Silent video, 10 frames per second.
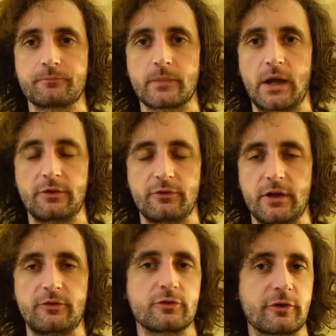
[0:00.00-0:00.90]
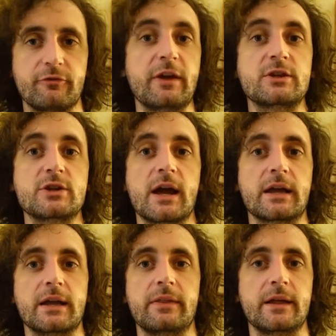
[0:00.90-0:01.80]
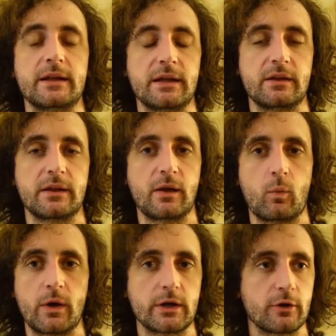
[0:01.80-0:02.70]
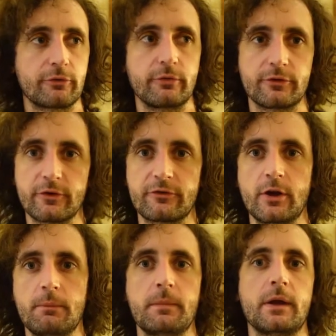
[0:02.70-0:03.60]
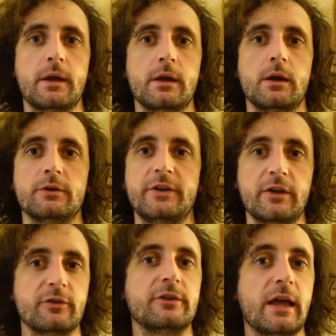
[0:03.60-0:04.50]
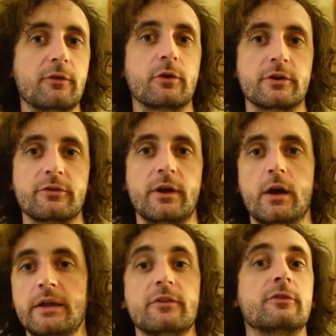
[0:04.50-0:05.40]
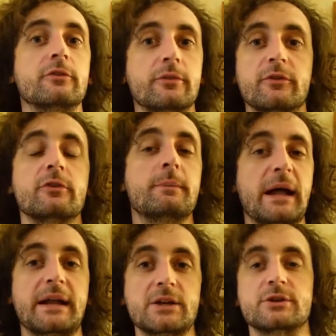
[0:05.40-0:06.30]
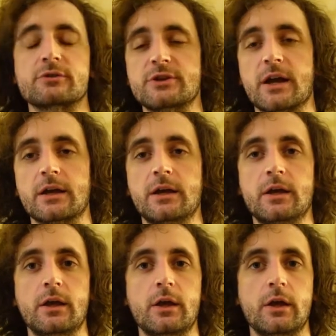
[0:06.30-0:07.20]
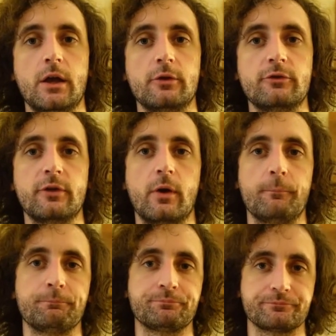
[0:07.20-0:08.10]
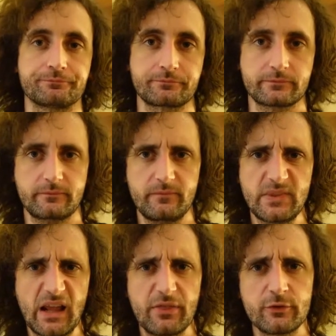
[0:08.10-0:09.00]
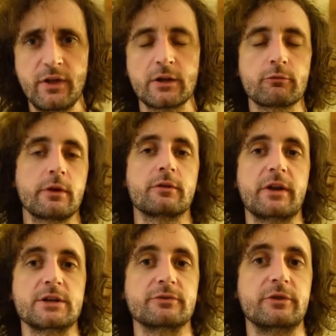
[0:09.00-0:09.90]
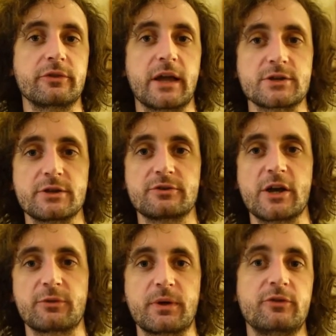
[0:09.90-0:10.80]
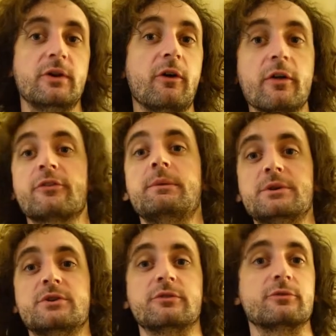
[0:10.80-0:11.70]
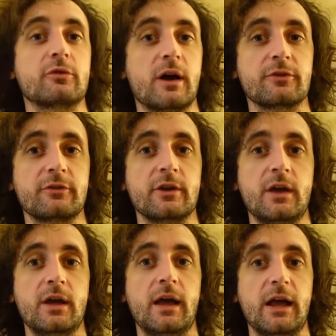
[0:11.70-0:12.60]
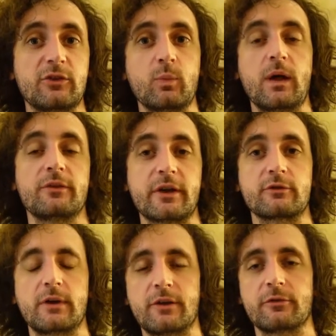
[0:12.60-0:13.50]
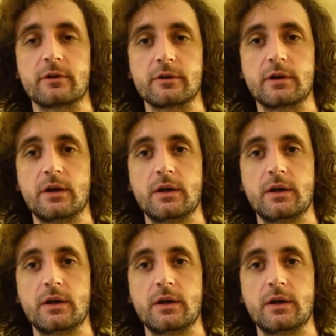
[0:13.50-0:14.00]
It's just a fake check, and that when it goes through the system, it takes a day for it to say, oh yeah, this is a bad cashier's check. So there's not a real advantage of using cashier's checks because you have all the same issues of trust as well as extra effort